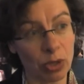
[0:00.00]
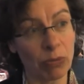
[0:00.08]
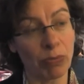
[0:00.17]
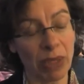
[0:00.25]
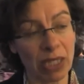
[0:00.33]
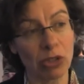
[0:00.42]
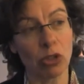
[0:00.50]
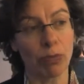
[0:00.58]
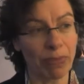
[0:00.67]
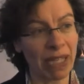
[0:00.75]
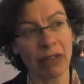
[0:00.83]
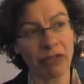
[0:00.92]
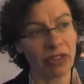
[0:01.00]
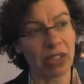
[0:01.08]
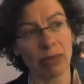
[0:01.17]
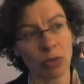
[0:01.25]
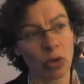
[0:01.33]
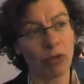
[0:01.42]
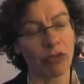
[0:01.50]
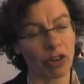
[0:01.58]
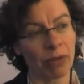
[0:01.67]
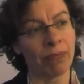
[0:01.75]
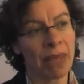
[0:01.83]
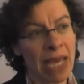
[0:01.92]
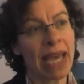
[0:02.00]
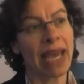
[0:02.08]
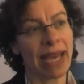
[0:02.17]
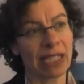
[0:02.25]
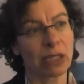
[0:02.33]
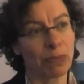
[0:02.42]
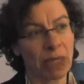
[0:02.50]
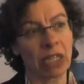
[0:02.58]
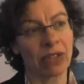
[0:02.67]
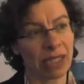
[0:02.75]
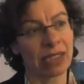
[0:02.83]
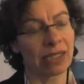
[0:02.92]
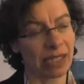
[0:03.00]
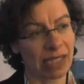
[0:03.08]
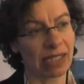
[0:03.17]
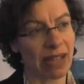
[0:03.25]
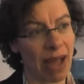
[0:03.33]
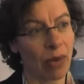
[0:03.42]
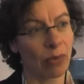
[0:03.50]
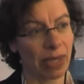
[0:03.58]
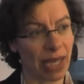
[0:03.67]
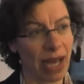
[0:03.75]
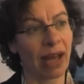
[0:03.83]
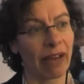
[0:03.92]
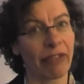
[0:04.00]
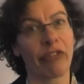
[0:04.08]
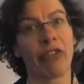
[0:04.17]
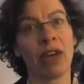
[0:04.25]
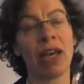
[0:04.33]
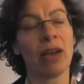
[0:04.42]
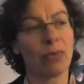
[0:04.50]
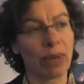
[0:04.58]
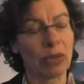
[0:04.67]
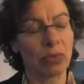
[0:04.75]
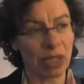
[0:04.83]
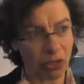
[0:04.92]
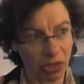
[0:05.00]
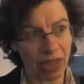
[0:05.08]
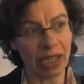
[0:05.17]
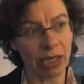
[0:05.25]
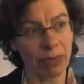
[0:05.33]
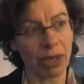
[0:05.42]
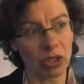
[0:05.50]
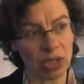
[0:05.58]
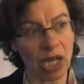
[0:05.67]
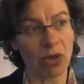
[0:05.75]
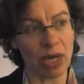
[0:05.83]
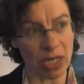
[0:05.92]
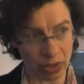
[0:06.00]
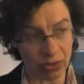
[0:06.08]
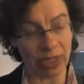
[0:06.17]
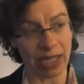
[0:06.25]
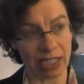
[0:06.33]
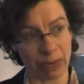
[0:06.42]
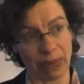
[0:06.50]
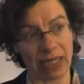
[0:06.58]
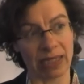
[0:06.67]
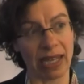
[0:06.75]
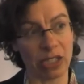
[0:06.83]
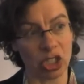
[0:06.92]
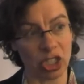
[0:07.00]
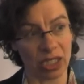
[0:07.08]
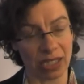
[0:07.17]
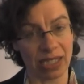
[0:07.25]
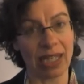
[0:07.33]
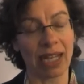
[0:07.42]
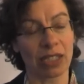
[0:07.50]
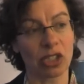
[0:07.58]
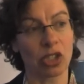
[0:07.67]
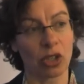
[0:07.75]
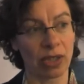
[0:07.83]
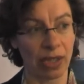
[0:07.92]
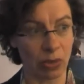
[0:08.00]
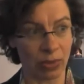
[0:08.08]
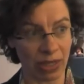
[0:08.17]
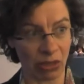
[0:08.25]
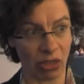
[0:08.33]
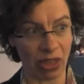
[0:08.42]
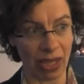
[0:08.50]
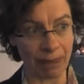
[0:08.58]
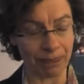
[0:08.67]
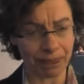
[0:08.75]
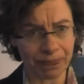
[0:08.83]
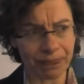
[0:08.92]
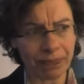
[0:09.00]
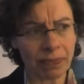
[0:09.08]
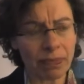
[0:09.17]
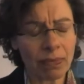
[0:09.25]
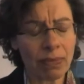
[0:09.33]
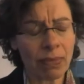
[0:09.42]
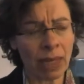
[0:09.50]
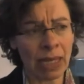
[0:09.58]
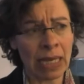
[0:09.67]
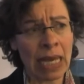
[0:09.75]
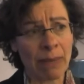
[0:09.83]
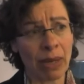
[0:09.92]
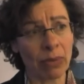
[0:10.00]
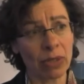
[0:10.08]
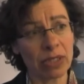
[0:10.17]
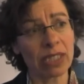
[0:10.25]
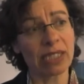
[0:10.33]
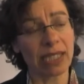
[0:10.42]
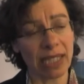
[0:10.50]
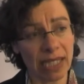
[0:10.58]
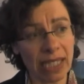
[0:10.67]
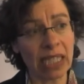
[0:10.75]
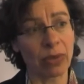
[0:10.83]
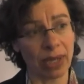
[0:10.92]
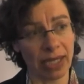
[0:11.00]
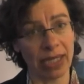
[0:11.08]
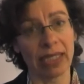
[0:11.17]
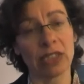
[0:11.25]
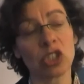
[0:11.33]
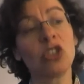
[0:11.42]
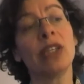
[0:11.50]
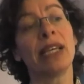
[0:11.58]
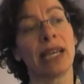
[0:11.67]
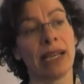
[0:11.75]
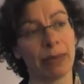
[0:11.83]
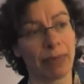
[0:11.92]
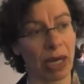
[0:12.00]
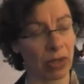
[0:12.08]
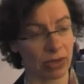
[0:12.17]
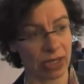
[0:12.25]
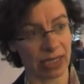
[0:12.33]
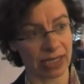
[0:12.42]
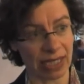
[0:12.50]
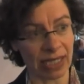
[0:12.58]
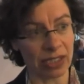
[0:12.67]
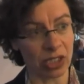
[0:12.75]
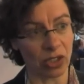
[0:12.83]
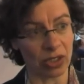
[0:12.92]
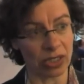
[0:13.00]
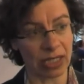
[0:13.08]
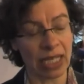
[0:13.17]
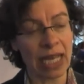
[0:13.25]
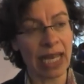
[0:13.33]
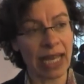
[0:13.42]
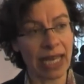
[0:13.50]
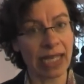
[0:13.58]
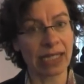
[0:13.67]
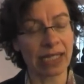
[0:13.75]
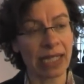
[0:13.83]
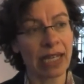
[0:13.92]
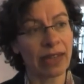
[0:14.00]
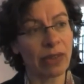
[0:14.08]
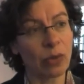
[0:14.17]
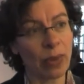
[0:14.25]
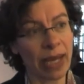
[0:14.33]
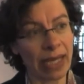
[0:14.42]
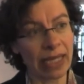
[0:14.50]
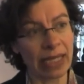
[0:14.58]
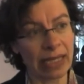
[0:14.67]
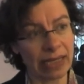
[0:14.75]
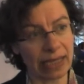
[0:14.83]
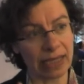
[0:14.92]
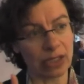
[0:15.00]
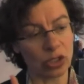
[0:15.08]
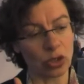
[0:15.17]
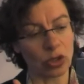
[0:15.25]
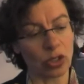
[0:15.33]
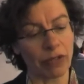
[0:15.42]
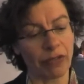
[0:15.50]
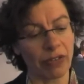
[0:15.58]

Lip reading: would be to benefit more from experiences that we have when we think about our own expectations. That's certainly one thing. But what is equally intriguing about Santos is the way he sort of